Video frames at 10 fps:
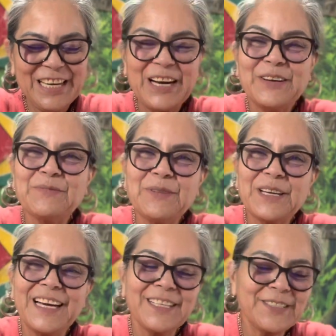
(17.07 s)
I hope you
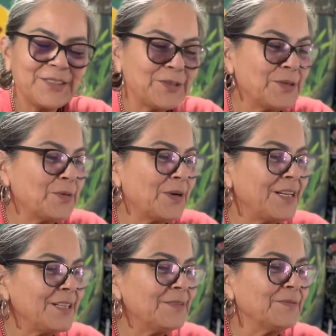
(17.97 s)
guys are doing
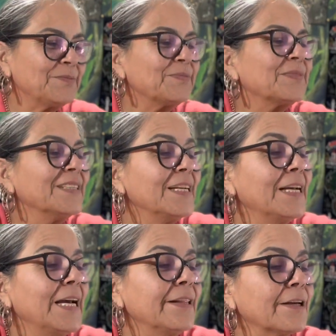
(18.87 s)
well.
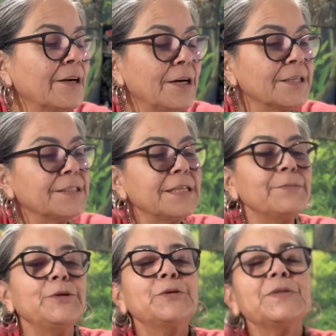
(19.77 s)
And the cards that
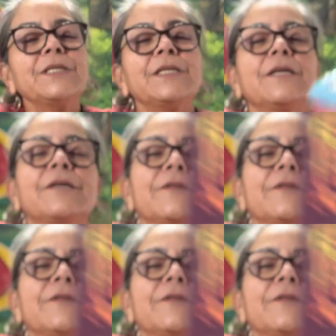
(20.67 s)
I'm using are